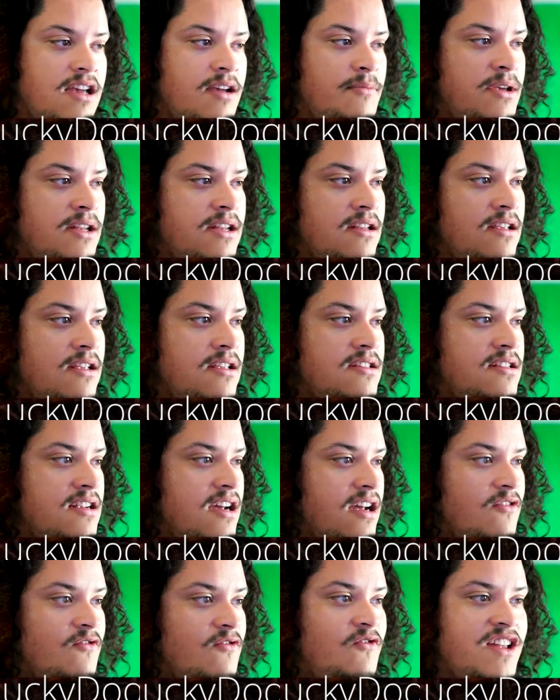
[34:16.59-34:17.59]
I mean, he's
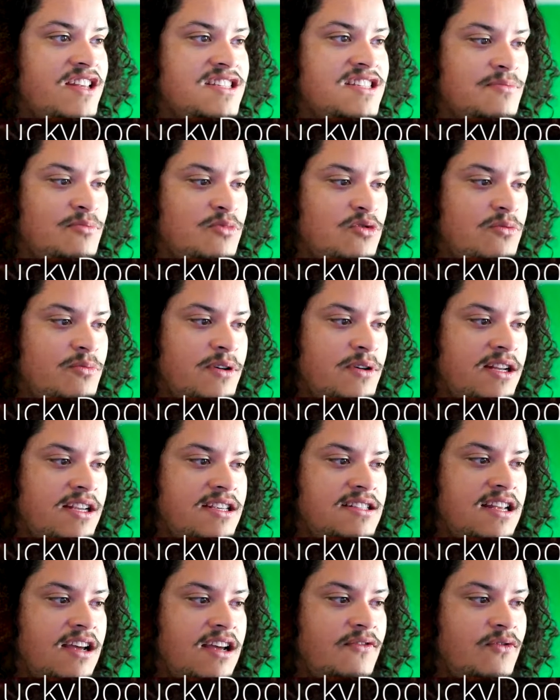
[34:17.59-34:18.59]
not invincible, but he's